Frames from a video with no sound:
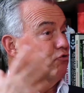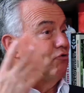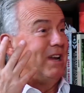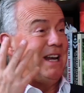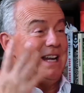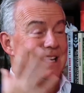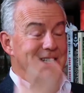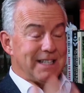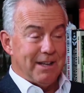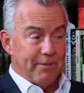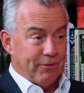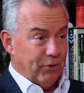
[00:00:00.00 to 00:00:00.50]

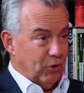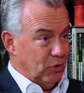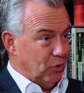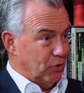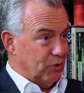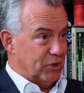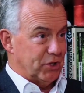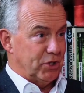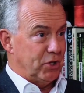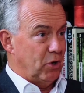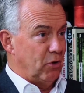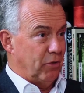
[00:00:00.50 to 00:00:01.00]
really
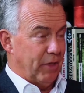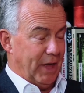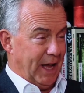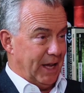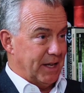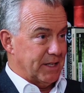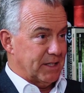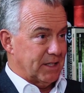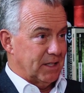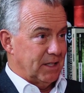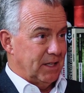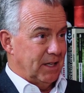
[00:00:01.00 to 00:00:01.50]
difficult to do
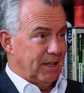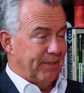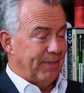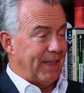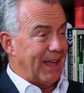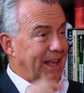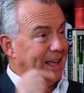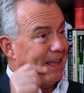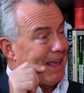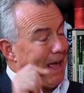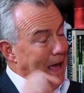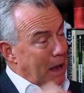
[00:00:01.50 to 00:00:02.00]
that,
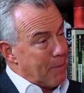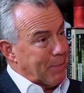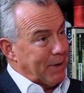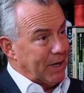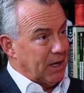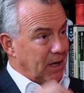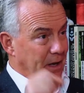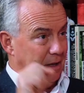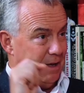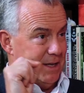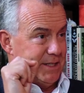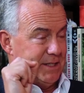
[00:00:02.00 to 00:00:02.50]
they're
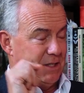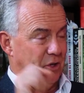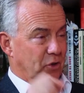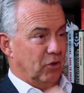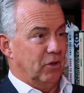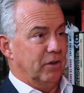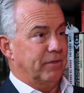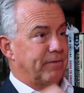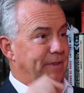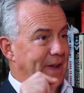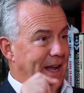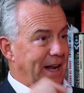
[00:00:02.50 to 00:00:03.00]
capitalizing on
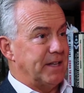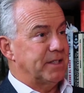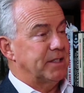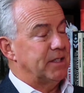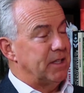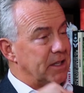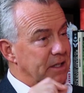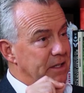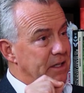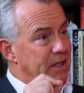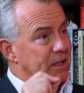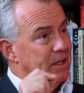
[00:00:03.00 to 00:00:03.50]
the fact
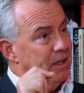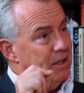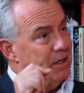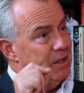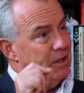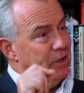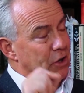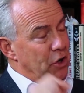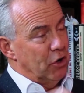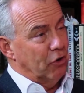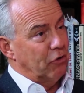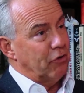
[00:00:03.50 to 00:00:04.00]
that
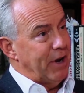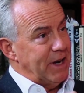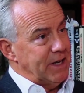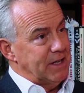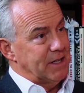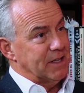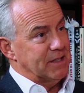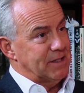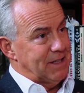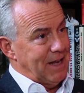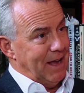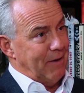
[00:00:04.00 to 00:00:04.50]
Ukraine
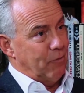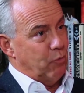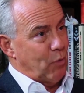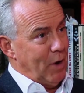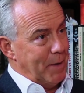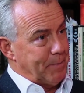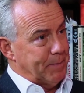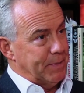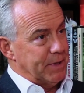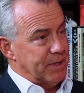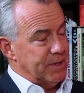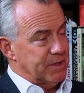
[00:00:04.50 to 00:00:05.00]
doesn't have
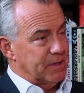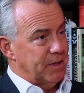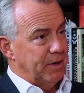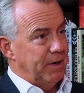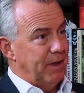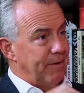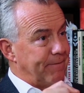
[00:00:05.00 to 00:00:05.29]
weapons. And